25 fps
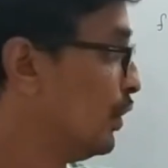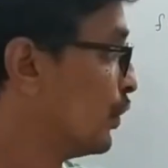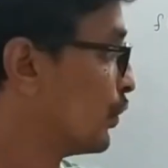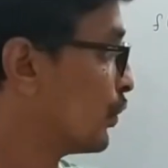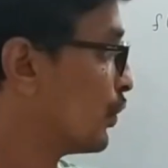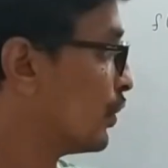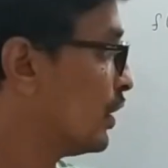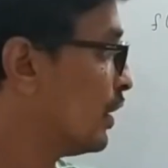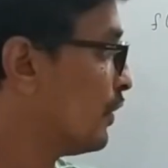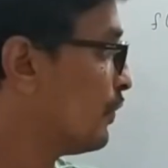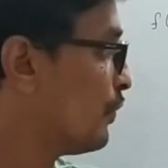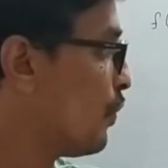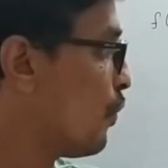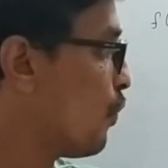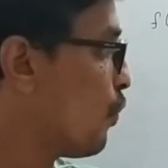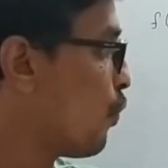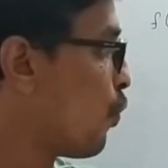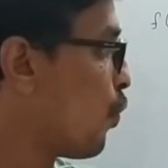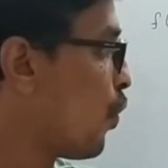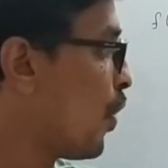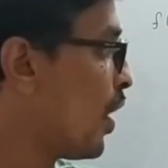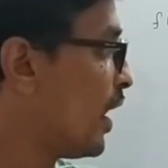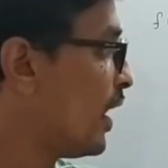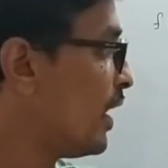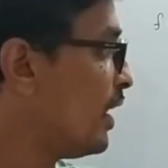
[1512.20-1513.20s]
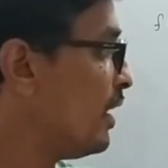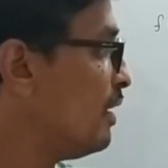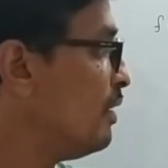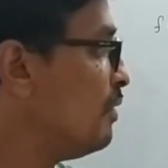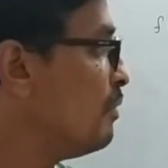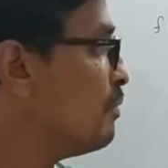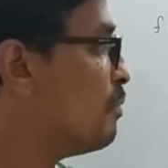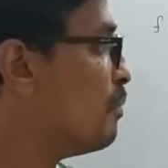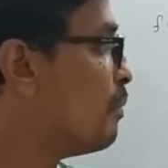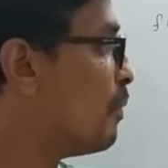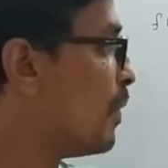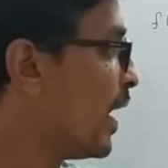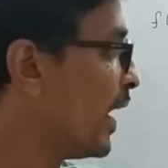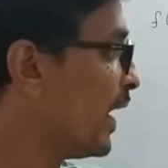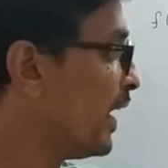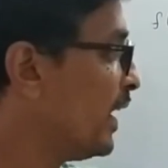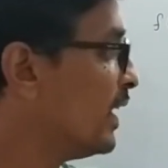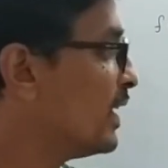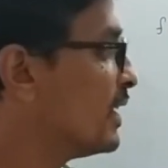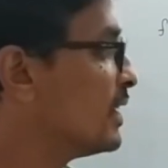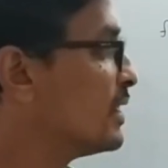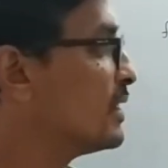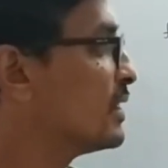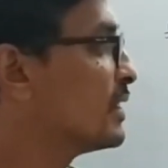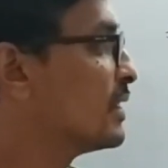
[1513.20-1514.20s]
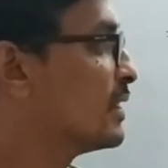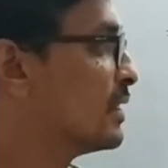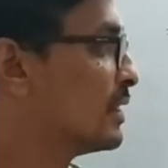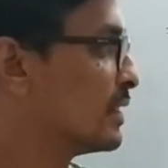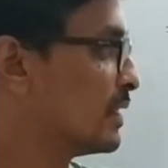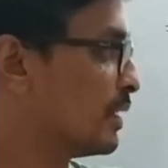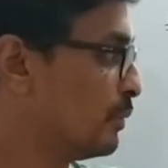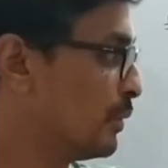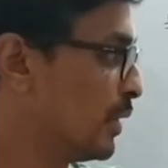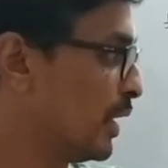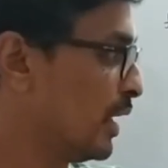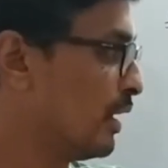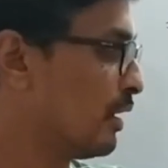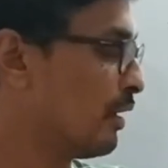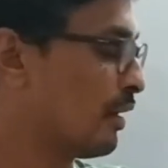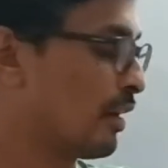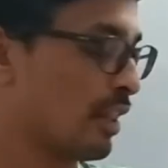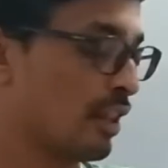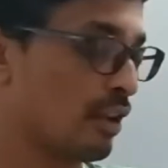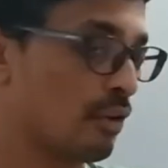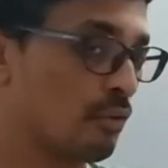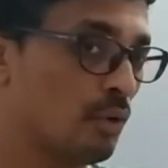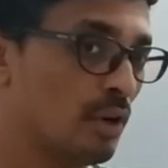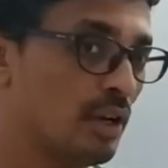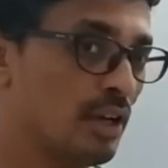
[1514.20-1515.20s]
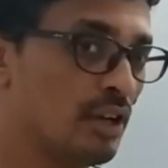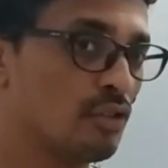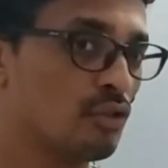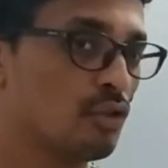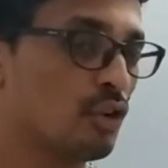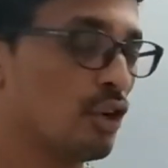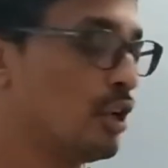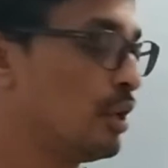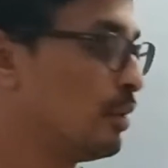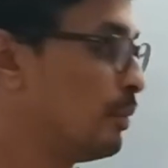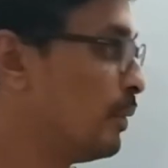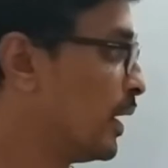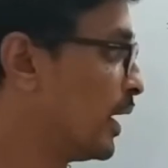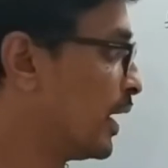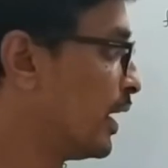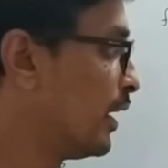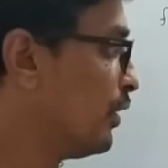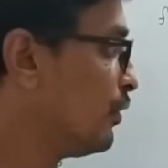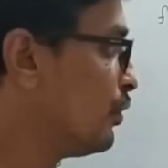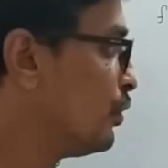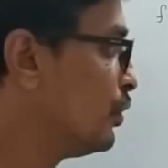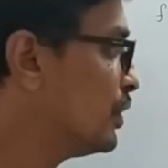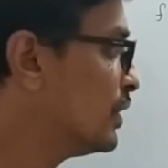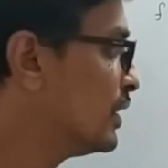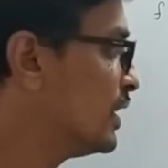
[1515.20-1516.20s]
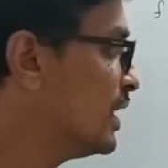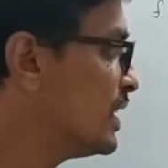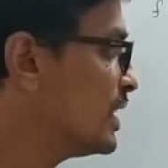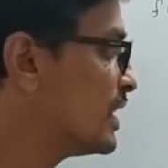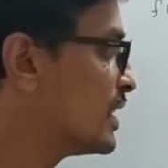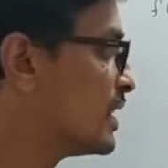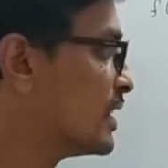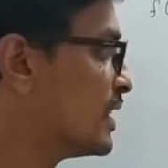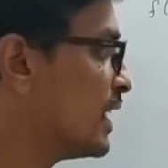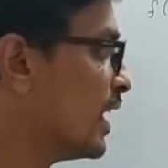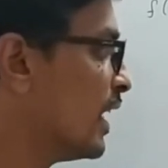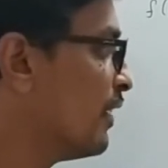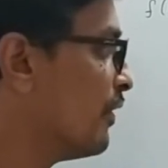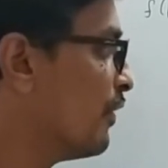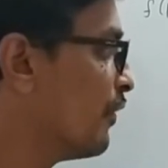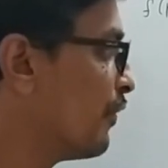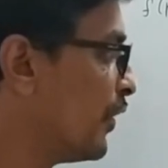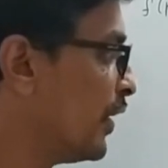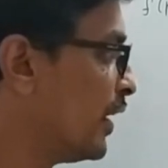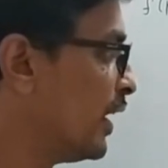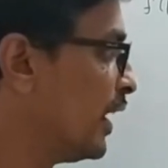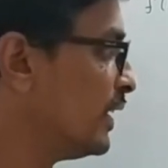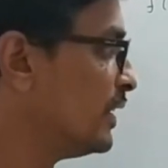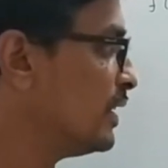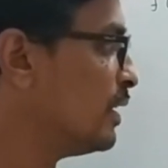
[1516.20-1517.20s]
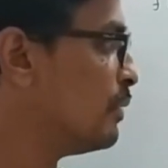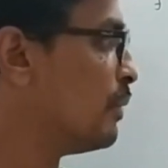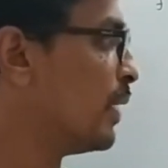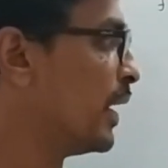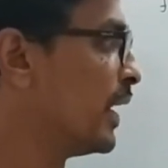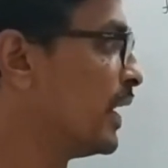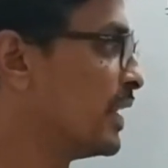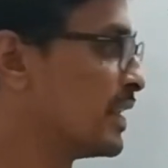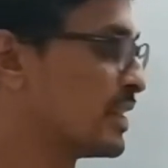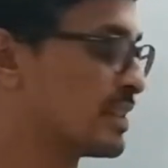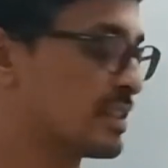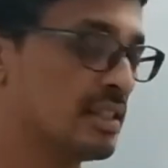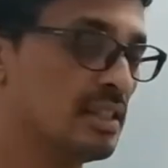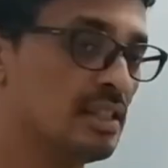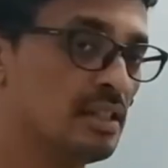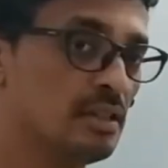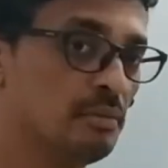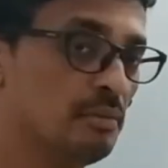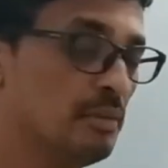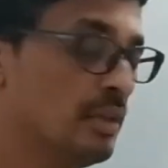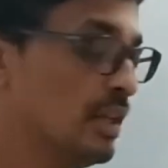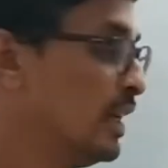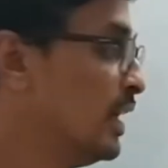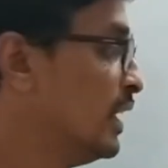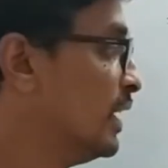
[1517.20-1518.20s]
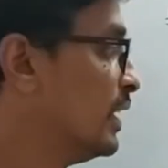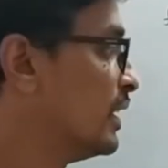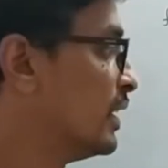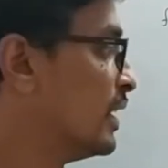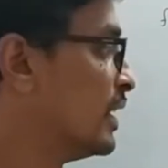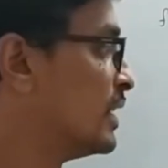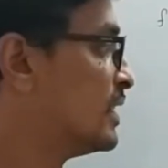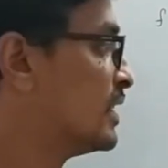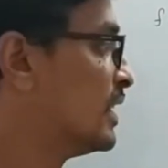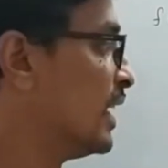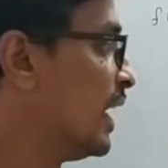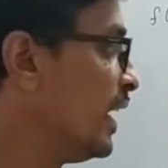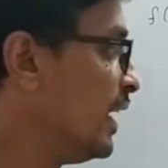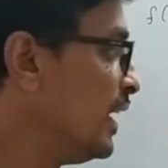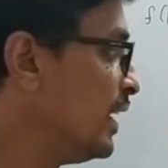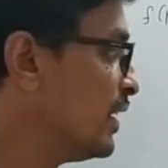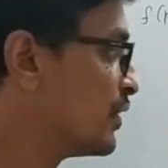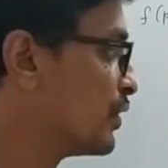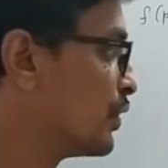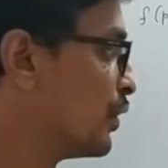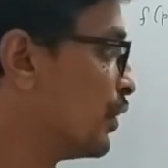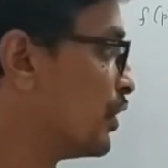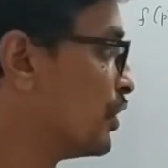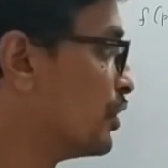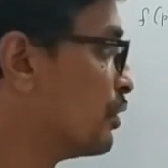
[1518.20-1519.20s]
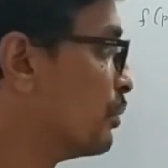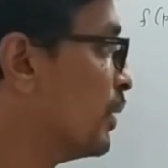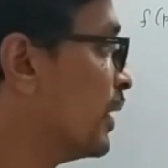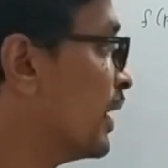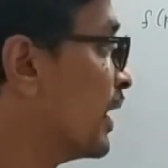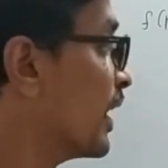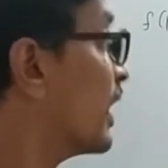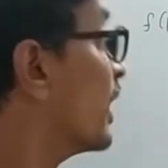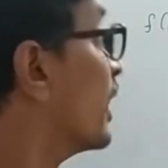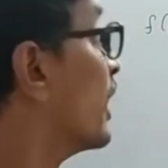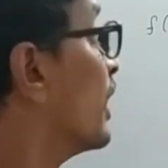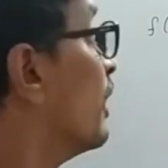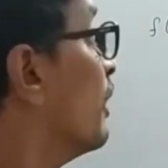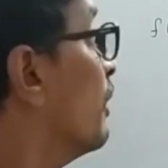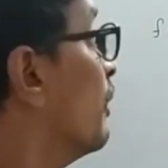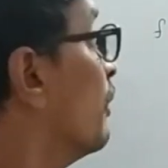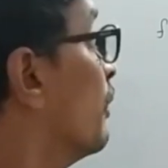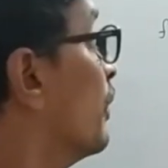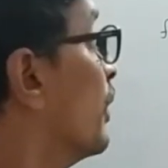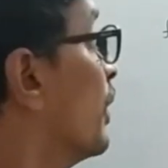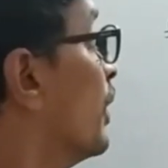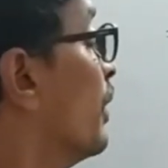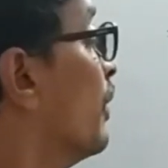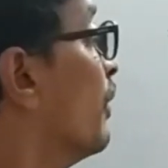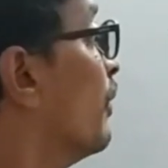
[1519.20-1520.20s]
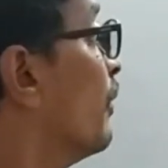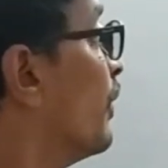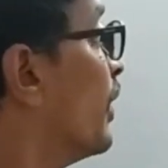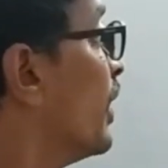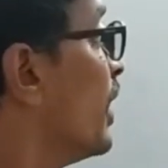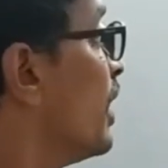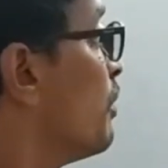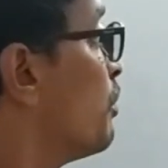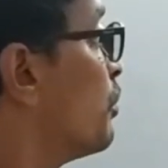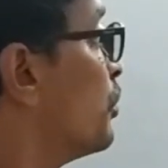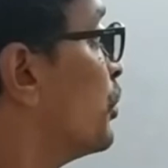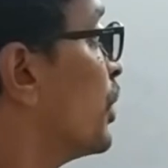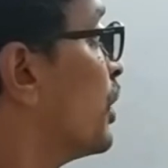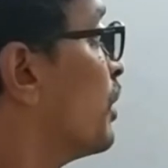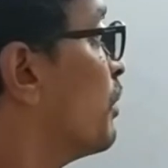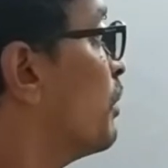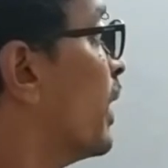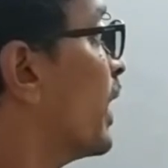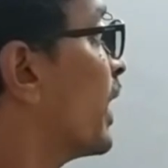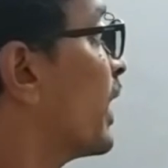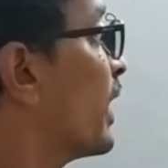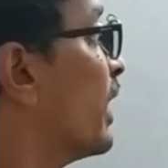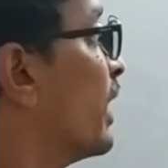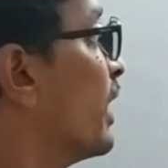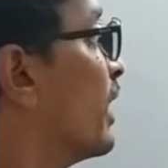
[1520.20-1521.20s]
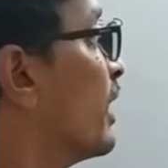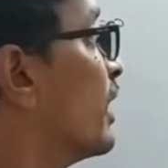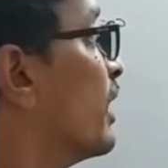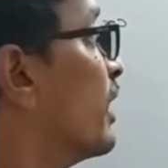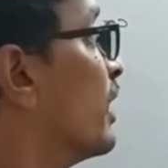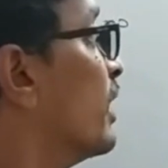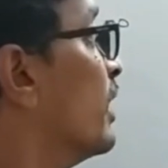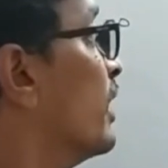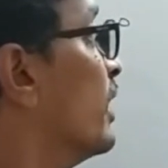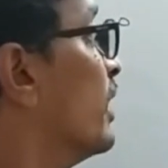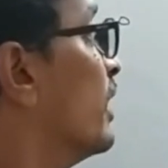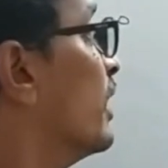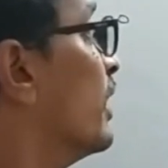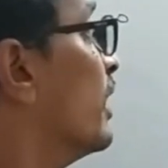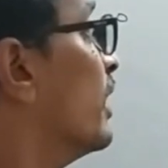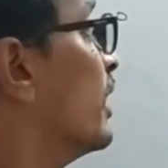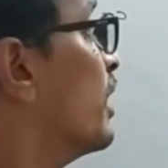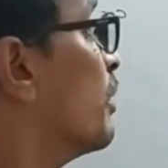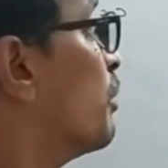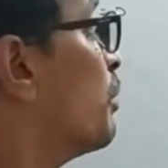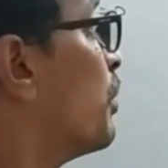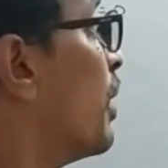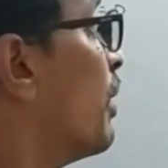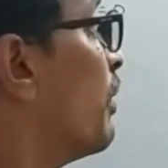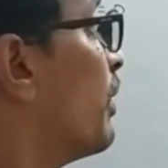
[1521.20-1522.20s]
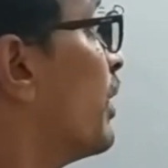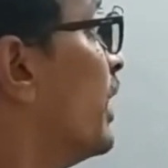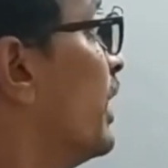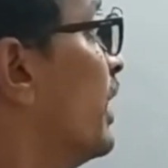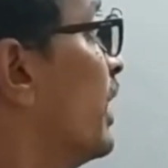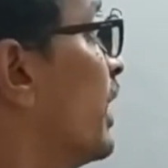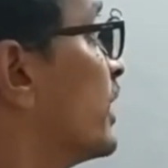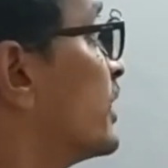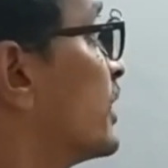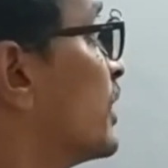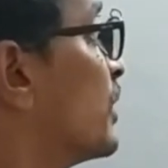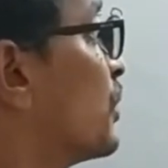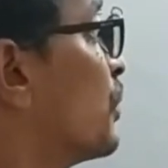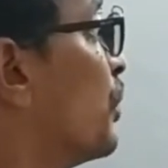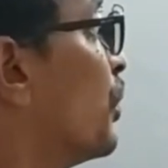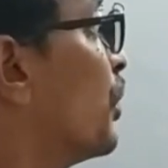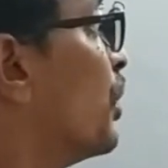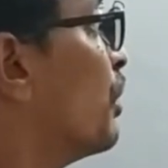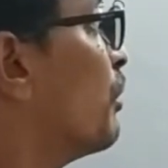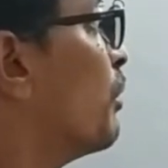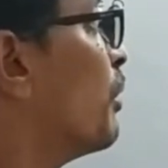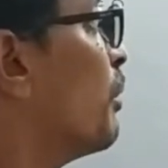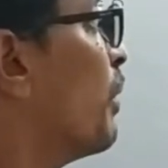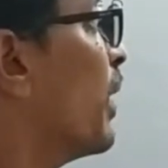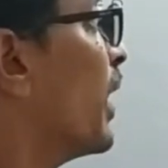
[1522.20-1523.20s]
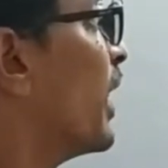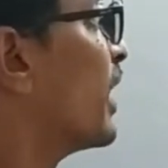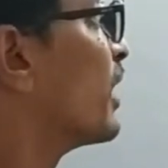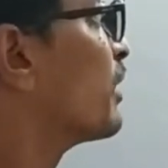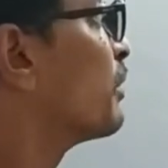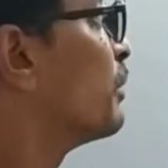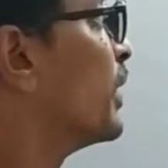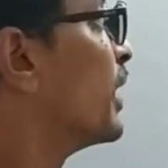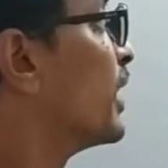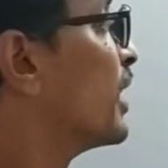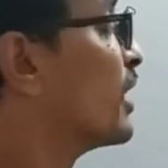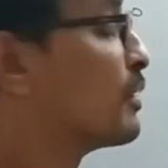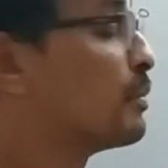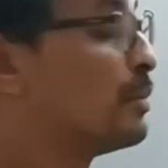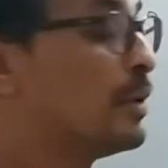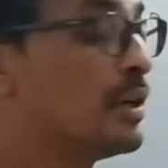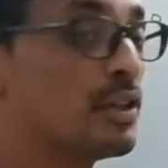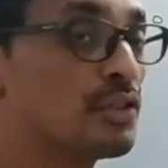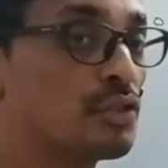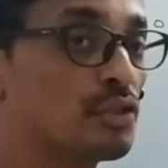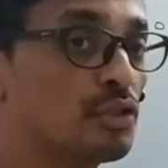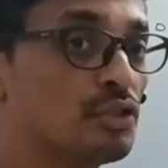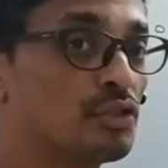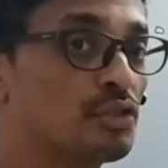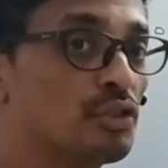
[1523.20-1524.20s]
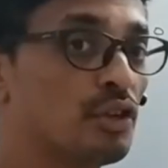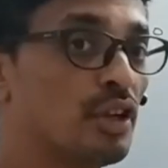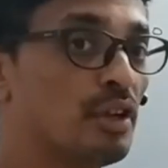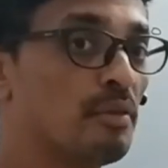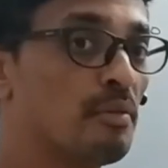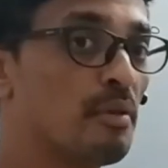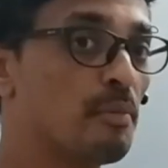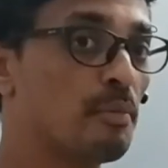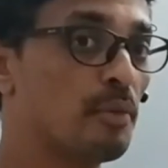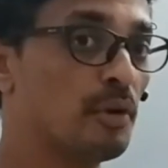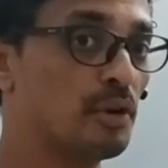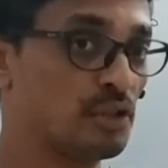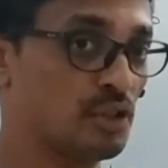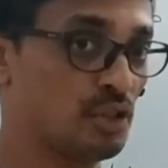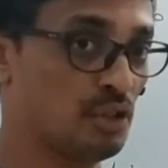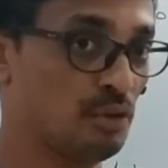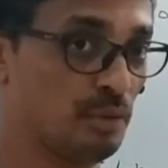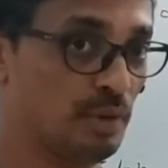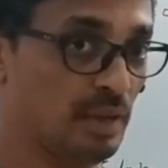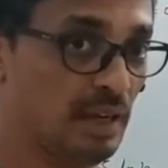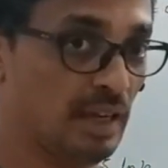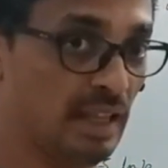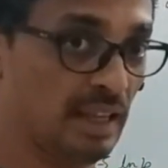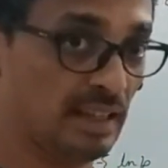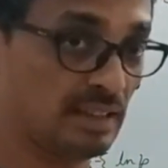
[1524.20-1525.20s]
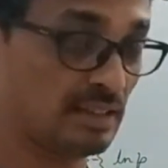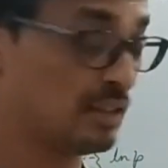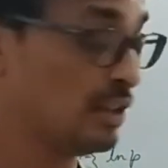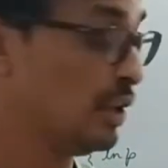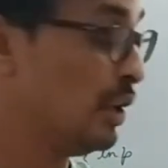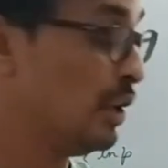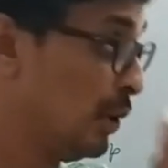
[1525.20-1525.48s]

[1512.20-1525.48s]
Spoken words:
So therefore 1 minus something greater than 1 is going to be negative. So this chi, if I take the minus term, the chi is going to be negative. When I put it back here, the power index is going to be minus minus plus, so it's going to be a positive index.